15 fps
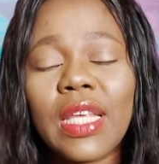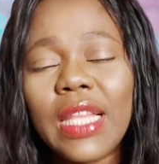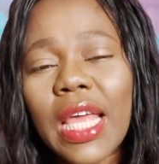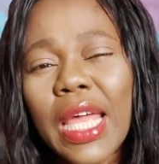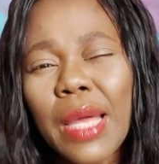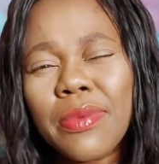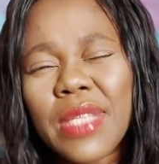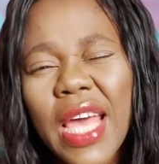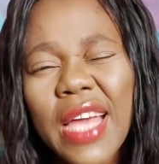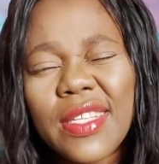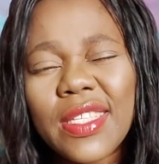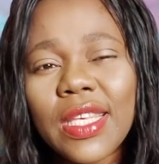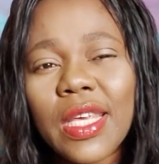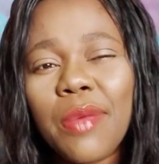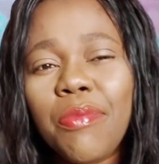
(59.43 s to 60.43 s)
they kept
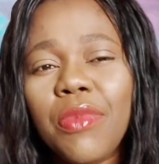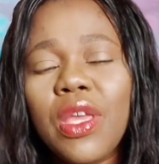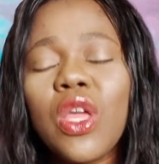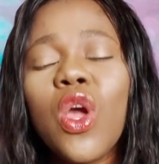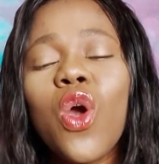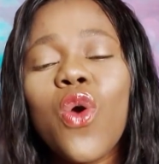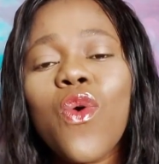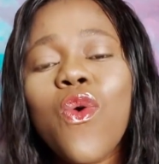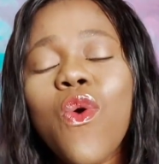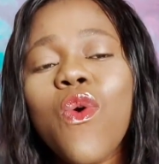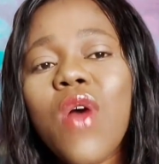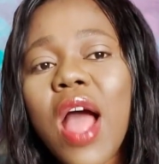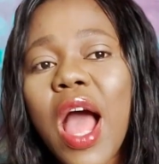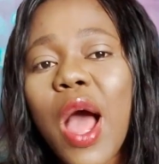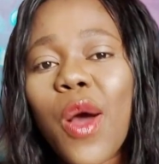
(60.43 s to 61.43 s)
asking me
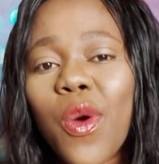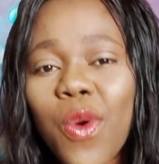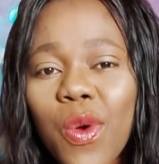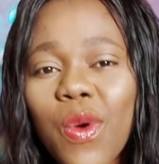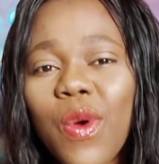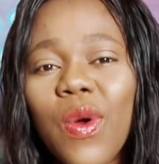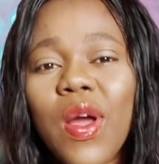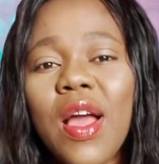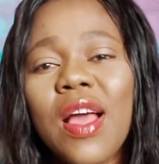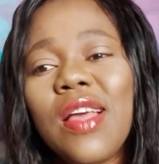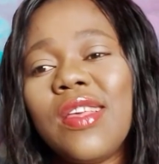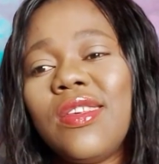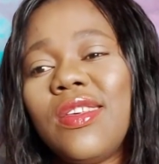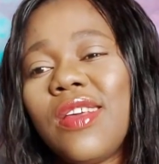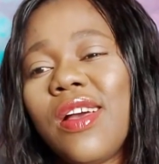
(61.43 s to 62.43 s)
who and who
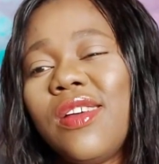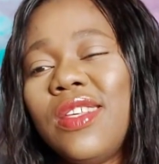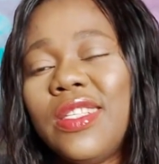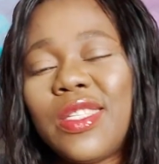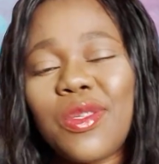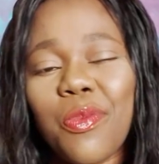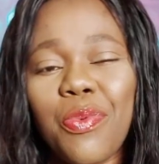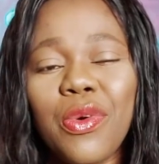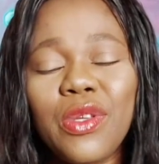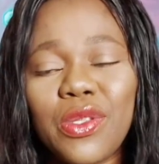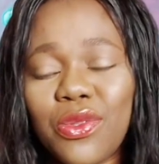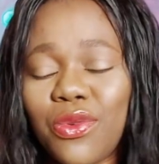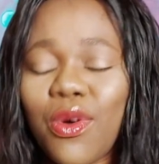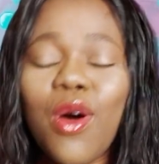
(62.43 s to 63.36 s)
are supposed to